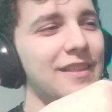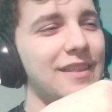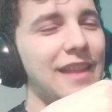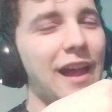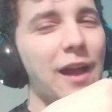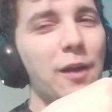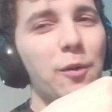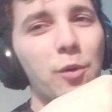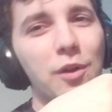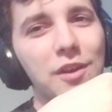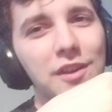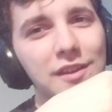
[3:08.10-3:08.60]

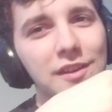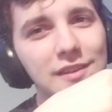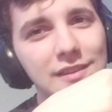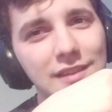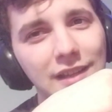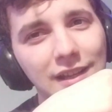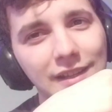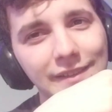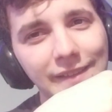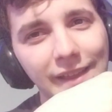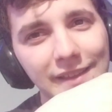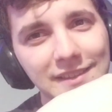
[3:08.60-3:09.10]
That one is
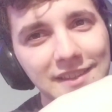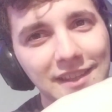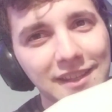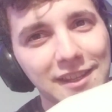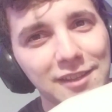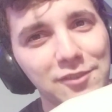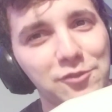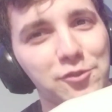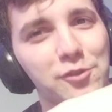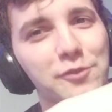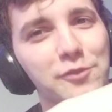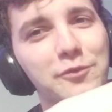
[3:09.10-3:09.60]
the classic
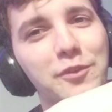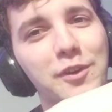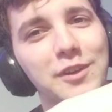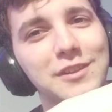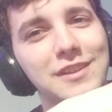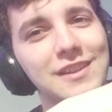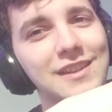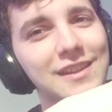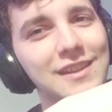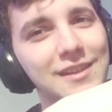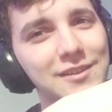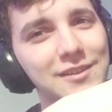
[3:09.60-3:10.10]
introverted